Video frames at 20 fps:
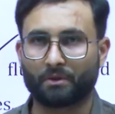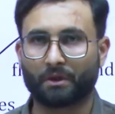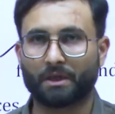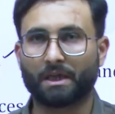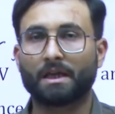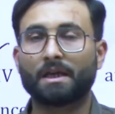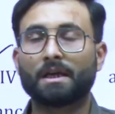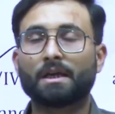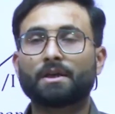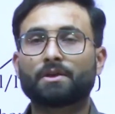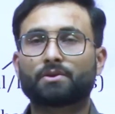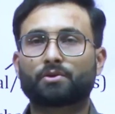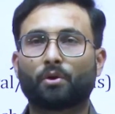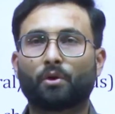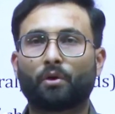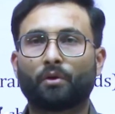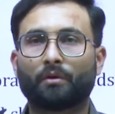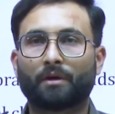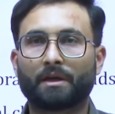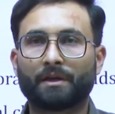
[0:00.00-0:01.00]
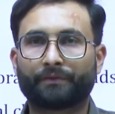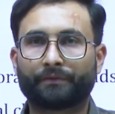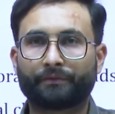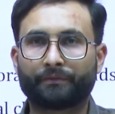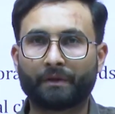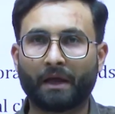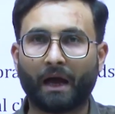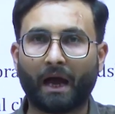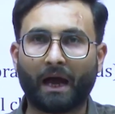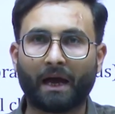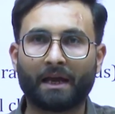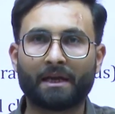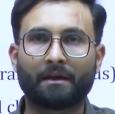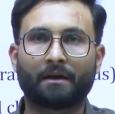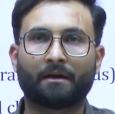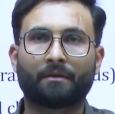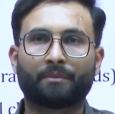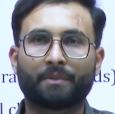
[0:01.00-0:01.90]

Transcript: Okay, so if the eye uh,